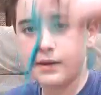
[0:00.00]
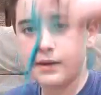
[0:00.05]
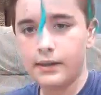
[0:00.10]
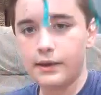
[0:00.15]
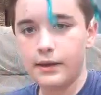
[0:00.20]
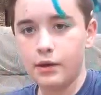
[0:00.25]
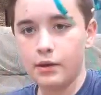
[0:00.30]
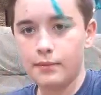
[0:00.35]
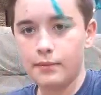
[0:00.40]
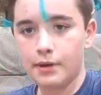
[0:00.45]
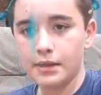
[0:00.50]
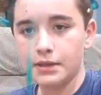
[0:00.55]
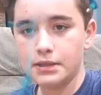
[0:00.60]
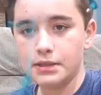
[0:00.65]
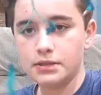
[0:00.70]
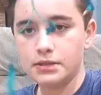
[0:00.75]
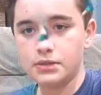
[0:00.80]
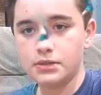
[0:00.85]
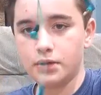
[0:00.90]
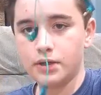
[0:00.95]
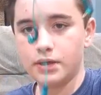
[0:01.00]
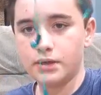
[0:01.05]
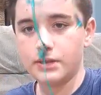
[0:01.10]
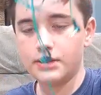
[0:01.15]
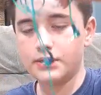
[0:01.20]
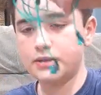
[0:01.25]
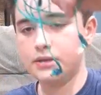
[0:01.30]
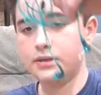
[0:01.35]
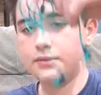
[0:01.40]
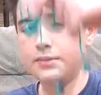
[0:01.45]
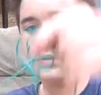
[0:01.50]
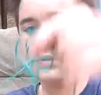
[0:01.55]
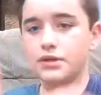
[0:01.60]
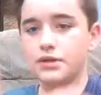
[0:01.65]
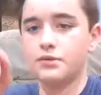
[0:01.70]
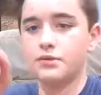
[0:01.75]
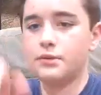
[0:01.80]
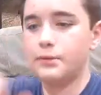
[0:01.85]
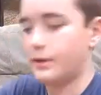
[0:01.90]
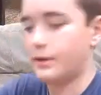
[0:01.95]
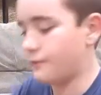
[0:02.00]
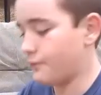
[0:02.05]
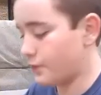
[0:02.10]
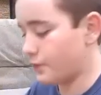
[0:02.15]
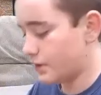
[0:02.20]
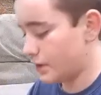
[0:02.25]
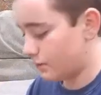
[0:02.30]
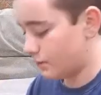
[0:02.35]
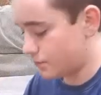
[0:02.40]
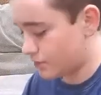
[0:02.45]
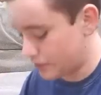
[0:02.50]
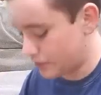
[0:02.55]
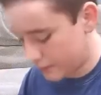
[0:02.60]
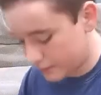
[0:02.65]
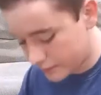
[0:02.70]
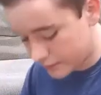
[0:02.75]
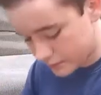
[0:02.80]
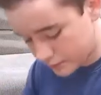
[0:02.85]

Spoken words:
earbuds, so I can listen to music when we have free time and stuff.